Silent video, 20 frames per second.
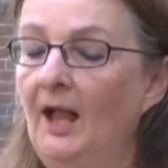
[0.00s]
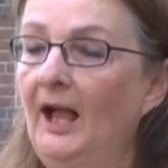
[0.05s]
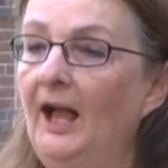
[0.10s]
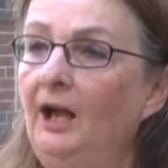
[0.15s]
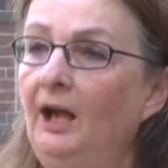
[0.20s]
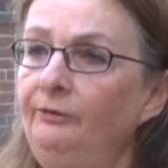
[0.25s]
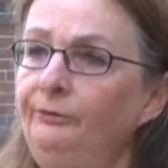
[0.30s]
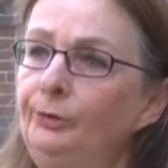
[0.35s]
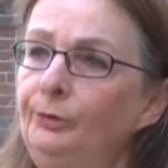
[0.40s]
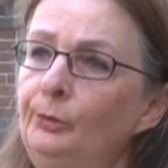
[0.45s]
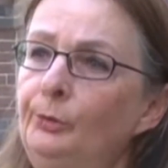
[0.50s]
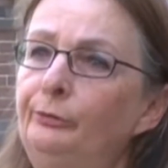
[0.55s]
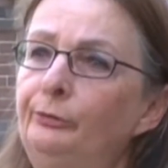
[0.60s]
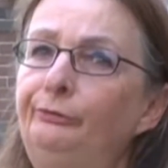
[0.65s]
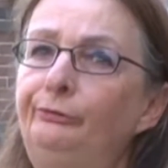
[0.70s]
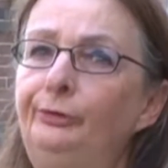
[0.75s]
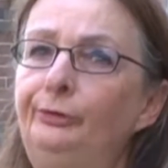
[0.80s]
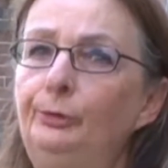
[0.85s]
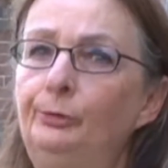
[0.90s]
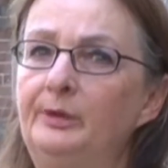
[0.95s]
After a
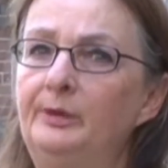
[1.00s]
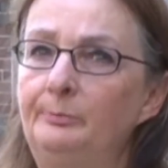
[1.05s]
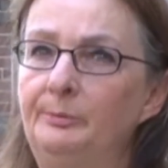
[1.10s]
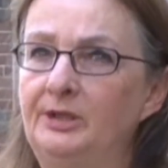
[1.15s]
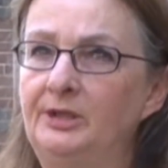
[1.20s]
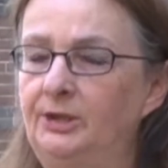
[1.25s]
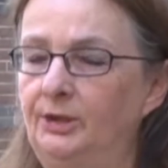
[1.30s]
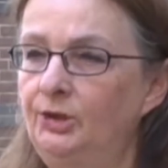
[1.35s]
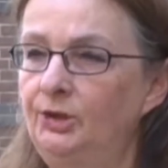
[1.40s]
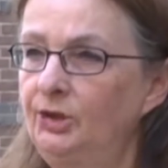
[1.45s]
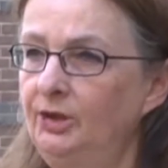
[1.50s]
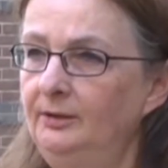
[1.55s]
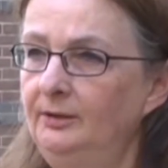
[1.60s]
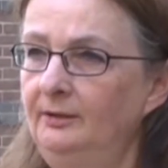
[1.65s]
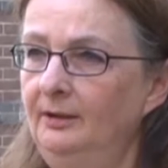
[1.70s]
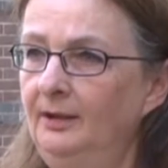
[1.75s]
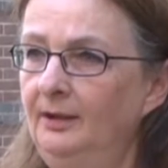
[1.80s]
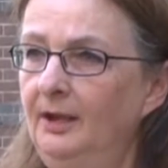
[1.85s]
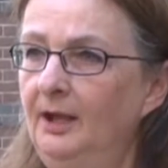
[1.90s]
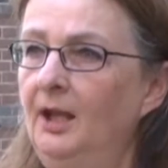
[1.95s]
few
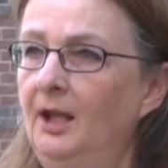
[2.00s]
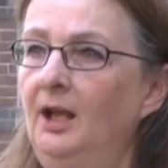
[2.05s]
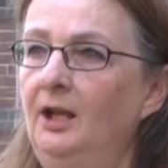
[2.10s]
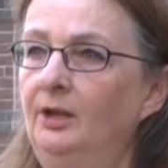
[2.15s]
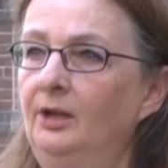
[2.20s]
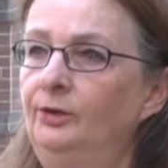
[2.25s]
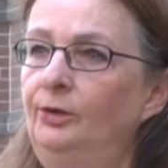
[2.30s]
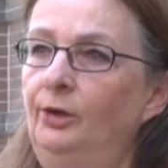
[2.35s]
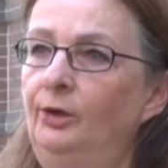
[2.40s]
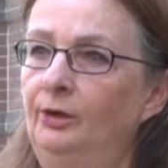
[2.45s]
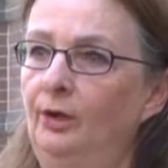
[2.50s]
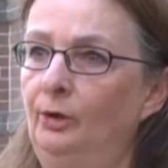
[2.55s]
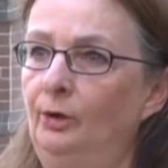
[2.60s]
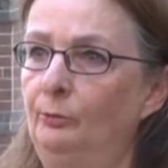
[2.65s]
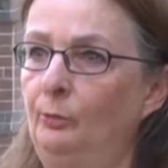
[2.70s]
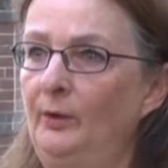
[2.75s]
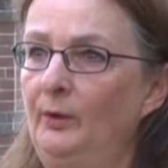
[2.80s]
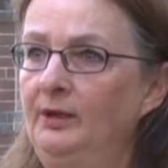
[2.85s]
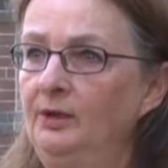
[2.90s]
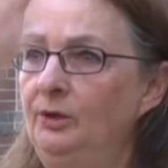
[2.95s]
repetitions,
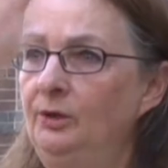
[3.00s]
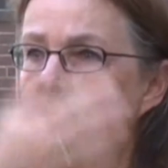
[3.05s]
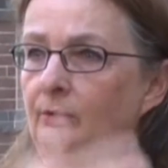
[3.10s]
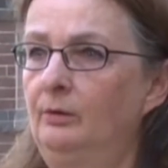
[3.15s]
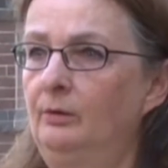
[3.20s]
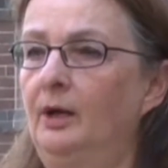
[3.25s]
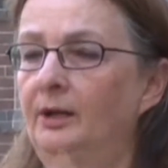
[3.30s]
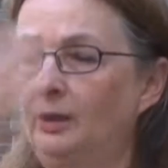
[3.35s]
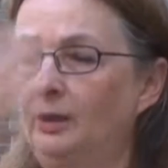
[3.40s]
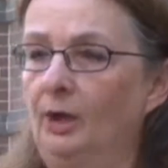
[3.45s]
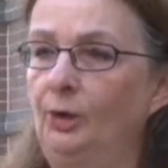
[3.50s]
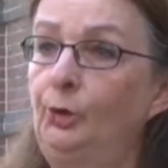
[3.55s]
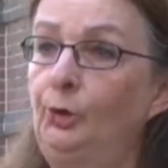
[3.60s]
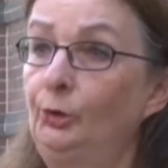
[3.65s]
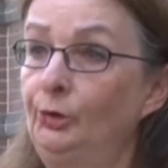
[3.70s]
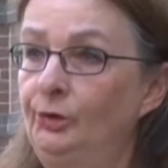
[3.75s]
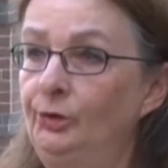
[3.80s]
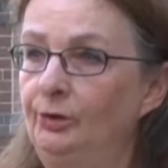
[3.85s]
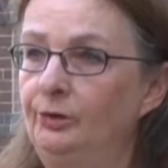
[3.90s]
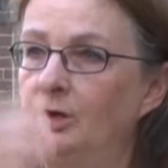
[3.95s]
a
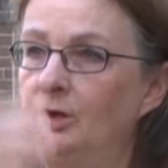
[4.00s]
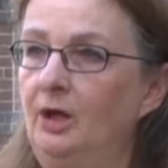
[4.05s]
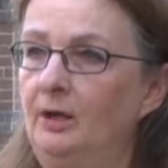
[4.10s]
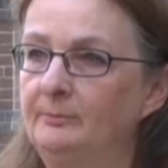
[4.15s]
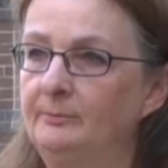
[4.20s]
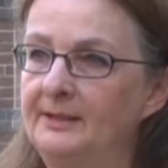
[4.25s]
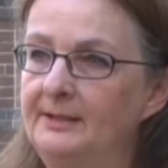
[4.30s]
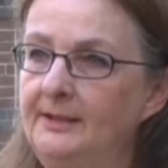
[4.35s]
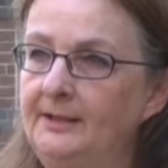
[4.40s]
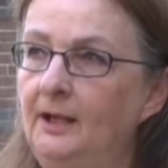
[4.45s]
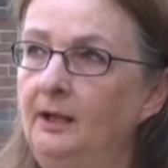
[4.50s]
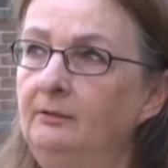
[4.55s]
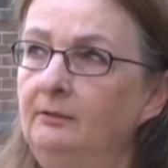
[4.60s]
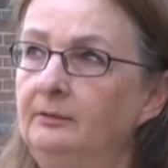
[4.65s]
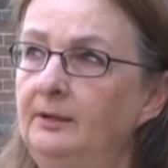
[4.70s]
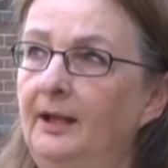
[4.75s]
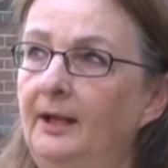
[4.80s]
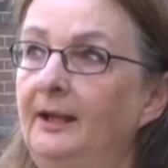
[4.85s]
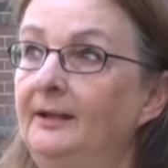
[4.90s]
curtain comes down,